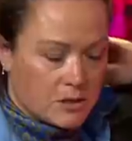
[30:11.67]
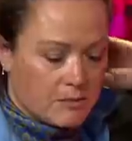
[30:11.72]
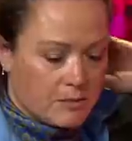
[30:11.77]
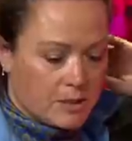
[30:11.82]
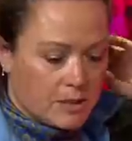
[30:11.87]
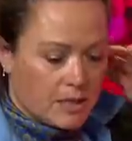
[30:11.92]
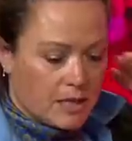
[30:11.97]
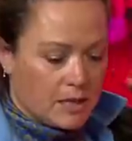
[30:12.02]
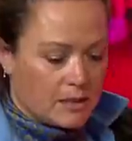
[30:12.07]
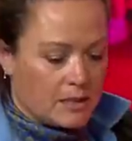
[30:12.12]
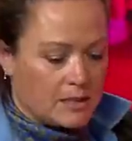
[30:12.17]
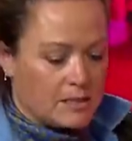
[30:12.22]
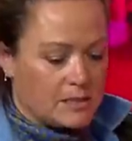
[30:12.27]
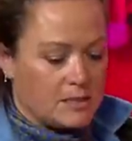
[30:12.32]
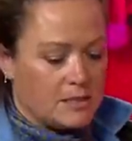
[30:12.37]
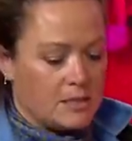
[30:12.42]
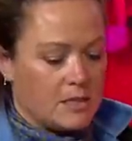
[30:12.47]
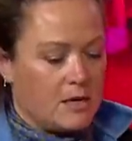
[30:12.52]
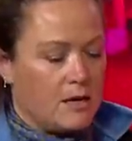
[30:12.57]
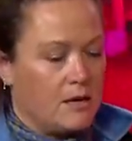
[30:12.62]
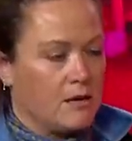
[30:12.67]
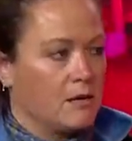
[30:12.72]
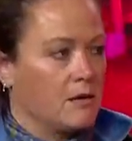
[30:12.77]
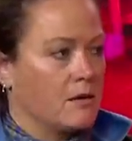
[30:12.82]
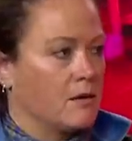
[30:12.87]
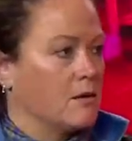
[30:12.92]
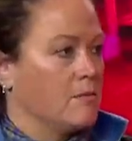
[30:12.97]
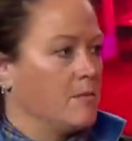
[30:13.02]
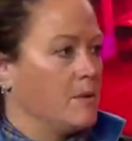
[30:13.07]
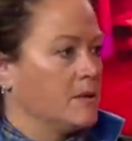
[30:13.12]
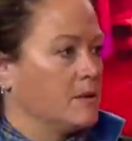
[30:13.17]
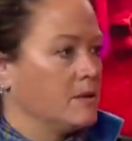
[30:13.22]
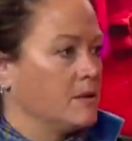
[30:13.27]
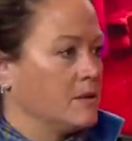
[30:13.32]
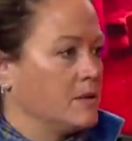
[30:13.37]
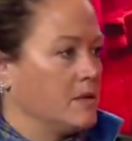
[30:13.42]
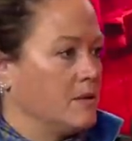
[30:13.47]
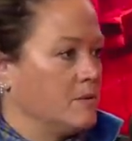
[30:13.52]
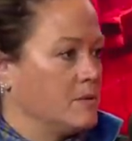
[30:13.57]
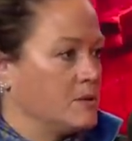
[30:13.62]
I mean, that isn't a honker about
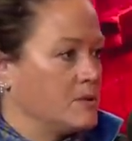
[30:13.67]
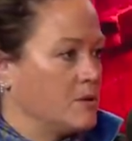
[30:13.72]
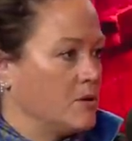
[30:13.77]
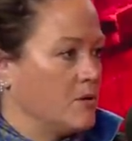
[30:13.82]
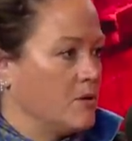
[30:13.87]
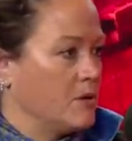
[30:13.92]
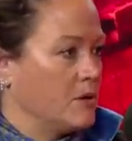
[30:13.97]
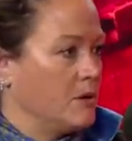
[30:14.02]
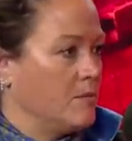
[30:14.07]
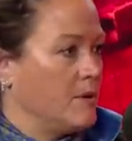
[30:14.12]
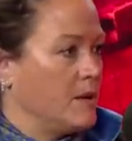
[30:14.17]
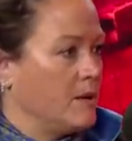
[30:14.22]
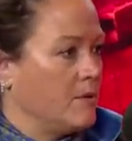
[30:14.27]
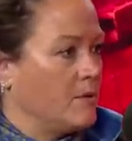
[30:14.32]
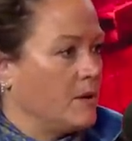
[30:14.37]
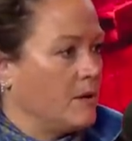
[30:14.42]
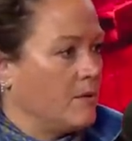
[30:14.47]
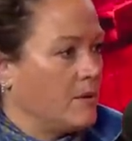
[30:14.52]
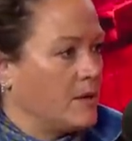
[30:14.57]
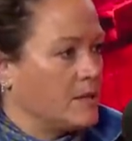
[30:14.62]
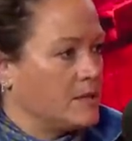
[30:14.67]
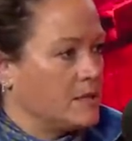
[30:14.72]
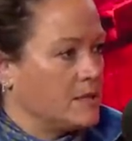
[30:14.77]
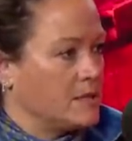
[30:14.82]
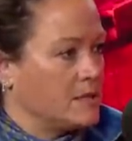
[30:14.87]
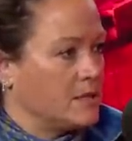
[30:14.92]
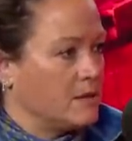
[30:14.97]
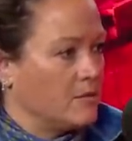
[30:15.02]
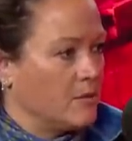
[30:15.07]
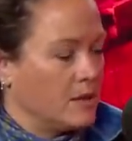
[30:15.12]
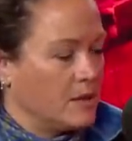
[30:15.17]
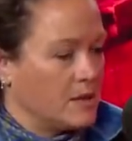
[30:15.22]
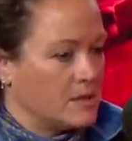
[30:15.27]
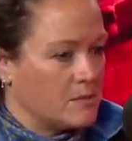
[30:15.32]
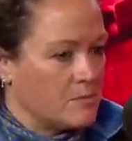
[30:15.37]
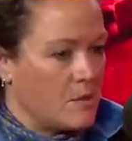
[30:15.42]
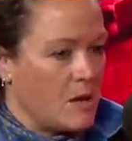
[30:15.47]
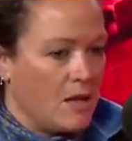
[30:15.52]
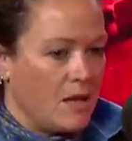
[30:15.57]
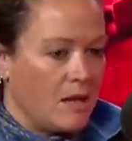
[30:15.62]
that he was talking about when he went into the
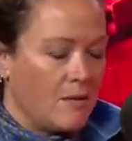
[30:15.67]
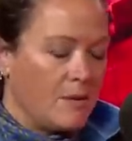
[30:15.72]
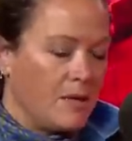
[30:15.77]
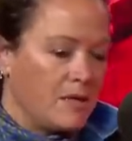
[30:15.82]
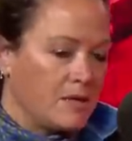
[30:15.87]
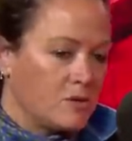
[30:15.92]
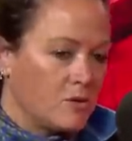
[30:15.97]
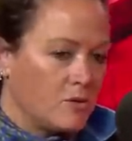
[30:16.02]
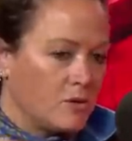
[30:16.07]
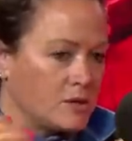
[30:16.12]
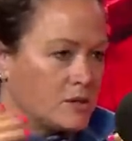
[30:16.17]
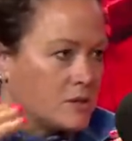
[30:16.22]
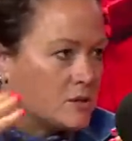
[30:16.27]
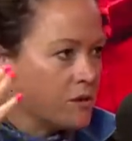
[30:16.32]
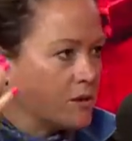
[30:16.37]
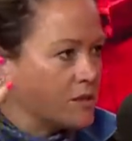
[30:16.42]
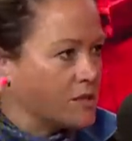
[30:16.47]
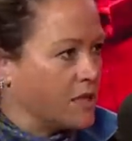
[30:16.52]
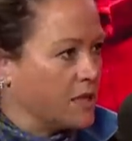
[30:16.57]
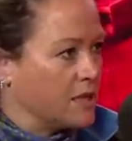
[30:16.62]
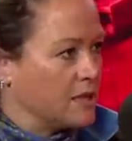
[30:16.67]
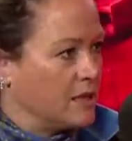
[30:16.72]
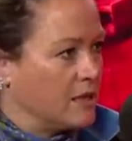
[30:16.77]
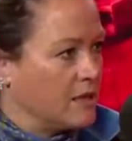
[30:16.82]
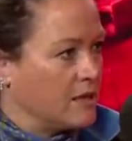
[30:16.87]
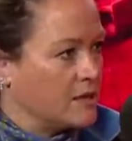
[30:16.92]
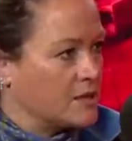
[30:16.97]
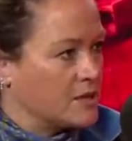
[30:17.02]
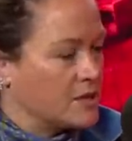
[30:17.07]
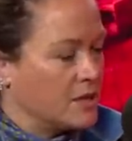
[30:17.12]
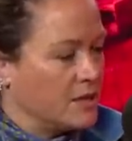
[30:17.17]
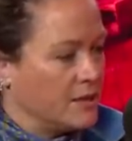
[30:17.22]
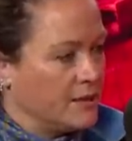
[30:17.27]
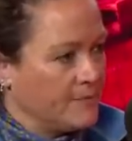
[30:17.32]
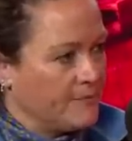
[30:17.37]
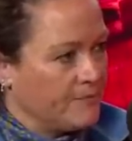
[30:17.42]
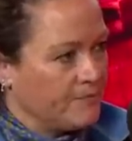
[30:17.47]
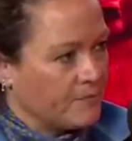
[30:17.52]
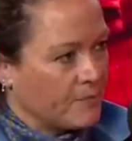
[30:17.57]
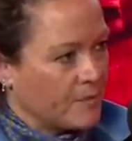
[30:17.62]
witness. I mean, it all sort of slightly got,
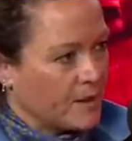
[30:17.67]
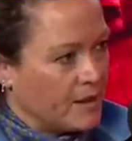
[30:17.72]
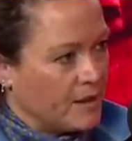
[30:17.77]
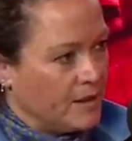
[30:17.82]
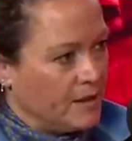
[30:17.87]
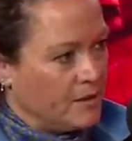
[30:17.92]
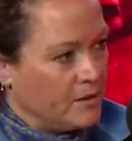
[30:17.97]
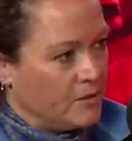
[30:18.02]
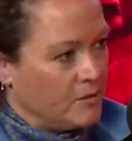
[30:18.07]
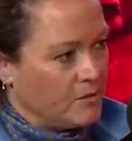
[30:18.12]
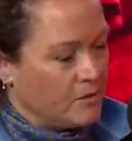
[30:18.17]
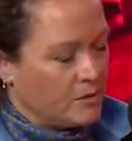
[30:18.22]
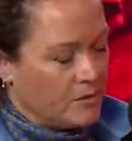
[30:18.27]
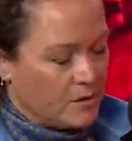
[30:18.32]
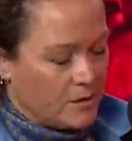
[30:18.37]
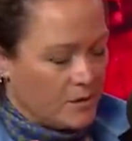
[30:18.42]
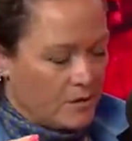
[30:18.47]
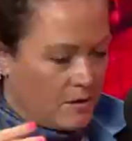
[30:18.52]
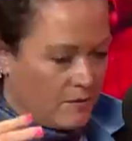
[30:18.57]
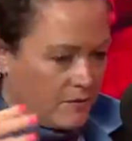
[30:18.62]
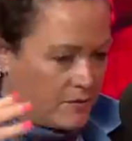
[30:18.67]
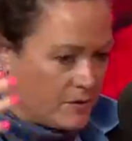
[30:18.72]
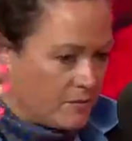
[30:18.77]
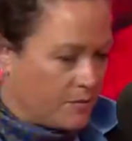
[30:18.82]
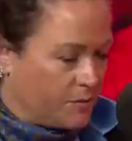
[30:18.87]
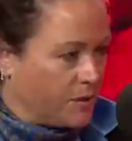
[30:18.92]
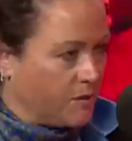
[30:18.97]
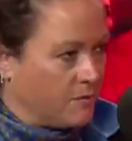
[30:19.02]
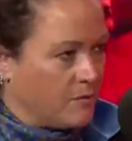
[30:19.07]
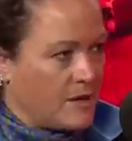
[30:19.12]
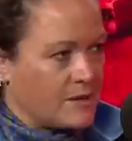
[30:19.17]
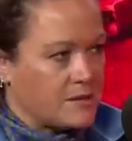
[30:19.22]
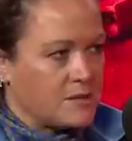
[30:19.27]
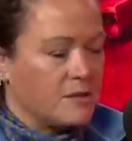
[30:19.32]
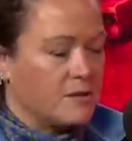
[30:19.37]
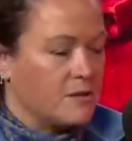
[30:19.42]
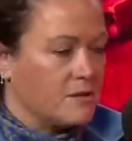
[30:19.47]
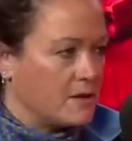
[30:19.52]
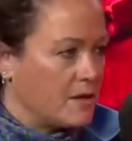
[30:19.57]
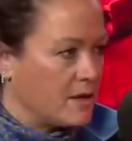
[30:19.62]
you know, covered up with the rest
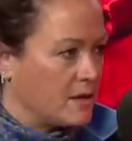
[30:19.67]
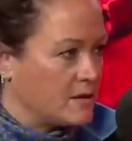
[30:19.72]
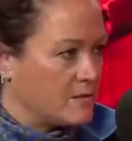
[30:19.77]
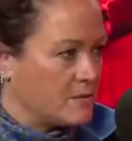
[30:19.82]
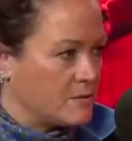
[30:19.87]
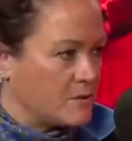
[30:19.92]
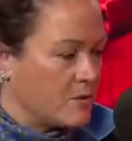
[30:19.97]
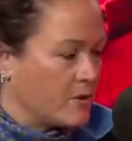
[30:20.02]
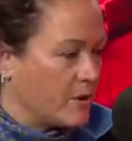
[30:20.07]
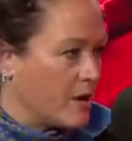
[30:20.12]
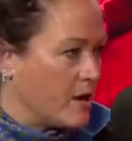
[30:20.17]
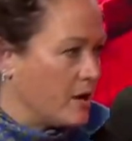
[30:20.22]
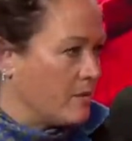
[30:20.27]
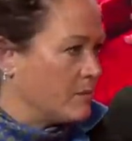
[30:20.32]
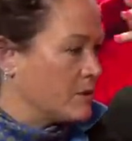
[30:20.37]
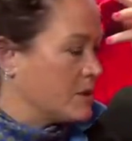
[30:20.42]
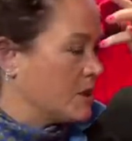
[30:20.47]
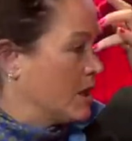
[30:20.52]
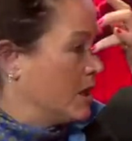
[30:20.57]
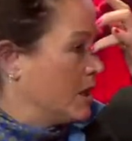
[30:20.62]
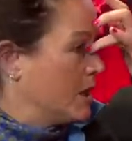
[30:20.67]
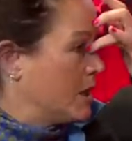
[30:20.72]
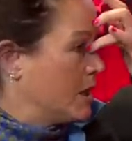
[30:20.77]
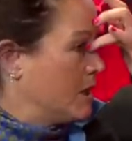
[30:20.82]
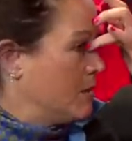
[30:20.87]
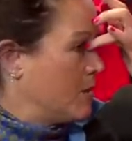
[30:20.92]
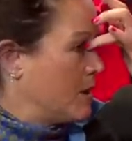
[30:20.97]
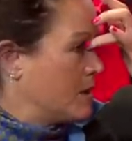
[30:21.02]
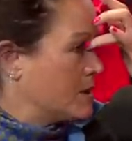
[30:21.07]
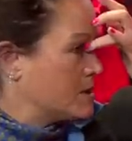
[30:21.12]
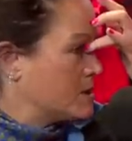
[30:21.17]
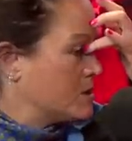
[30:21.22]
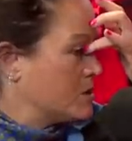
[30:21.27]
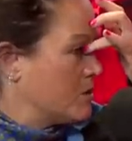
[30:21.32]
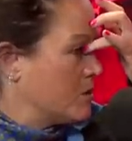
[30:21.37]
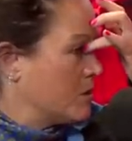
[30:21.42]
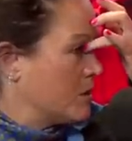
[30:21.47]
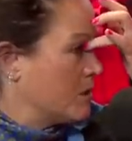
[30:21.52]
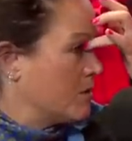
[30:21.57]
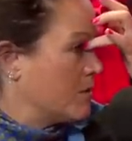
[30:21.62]
of the thing that was going on. But he was
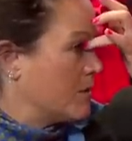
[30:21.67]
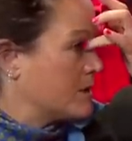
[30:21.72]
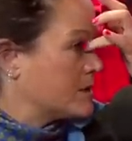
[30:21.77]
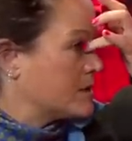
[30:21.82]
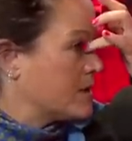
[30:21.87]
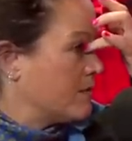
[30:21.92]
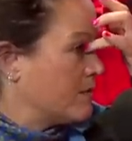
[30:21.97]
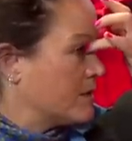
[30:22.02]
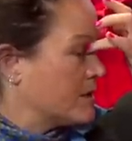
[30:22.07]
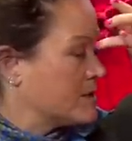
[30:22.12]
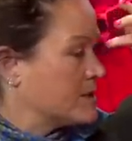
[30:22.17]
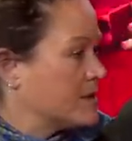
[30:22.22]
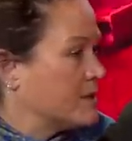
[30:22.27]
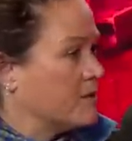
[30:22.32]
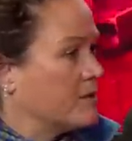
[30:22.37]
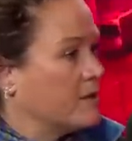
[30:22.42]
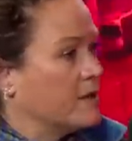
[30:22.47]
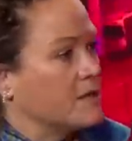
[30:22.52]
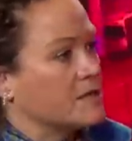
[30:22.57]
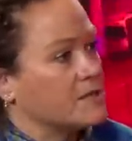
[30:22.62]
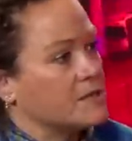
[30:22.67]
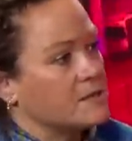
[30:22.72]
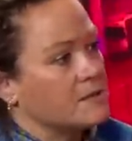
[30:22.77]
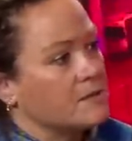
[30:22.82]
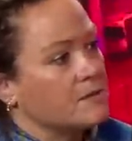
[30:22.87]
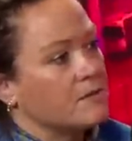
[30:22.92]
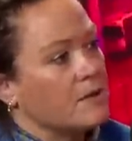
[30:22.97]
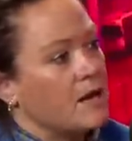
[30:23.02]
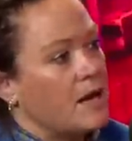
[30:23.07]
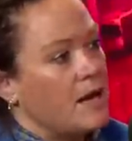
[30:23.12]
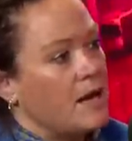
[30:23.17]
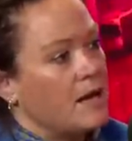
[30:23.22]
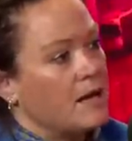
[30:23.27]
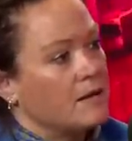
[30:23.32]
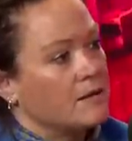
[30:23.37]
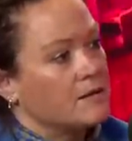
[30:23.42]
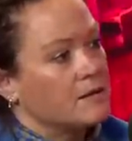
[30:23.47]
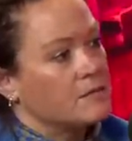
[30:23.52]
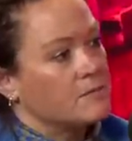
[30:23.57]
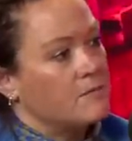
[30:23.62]
talking about having serious
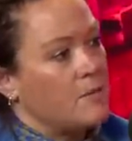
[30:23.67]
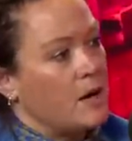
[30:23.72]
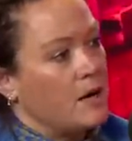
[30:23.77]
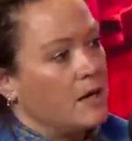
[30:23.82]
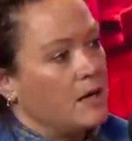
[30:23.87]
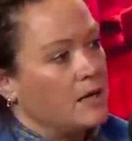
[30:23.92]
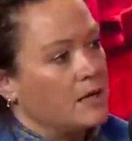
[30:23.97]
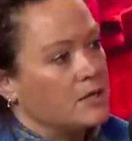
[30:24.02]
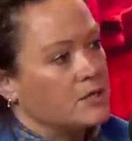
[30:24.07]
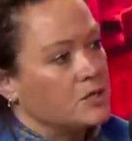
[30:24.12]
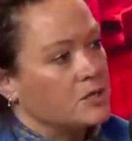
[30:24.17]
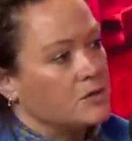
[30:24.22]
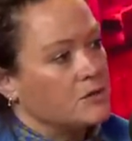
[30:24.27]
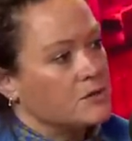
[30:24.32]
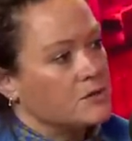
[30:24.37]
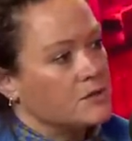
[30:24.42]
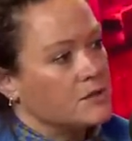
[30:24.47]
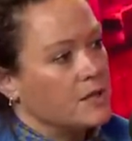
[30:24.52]
spinal issues.